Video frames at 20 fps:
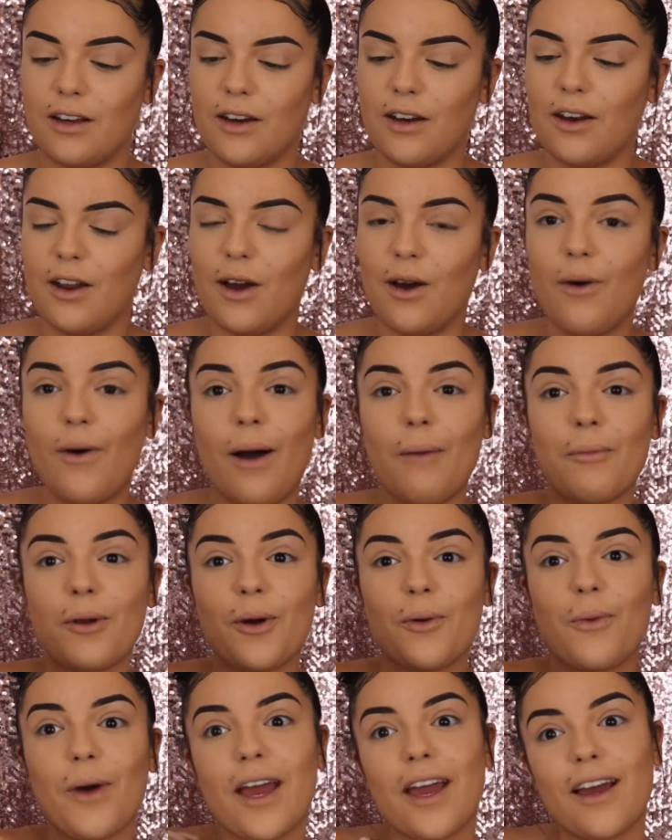no, I'm
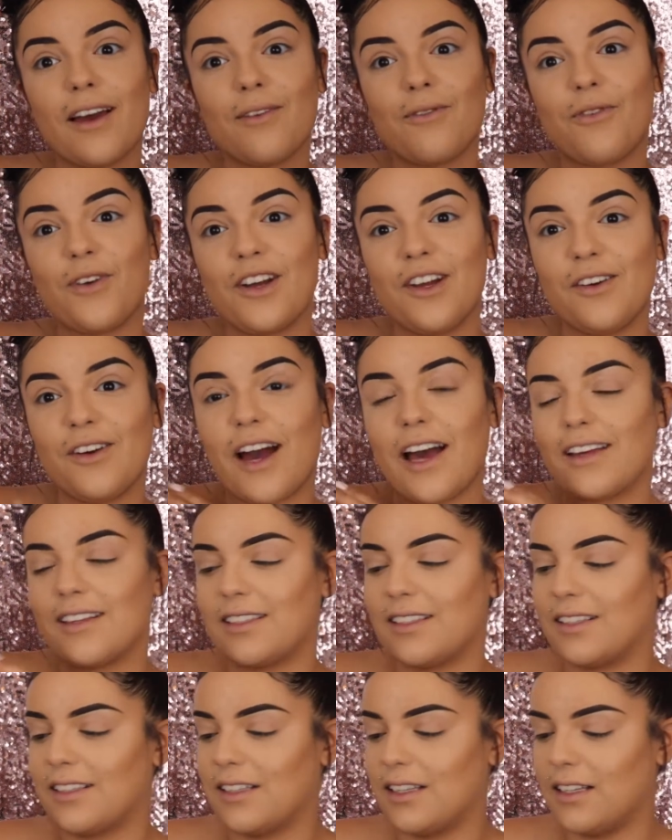gonna wait for you guys
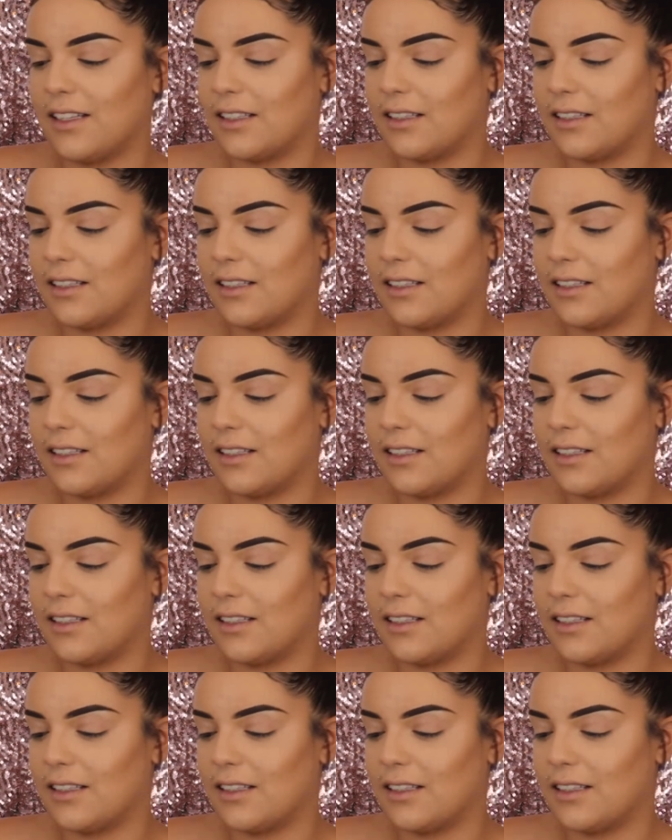to see.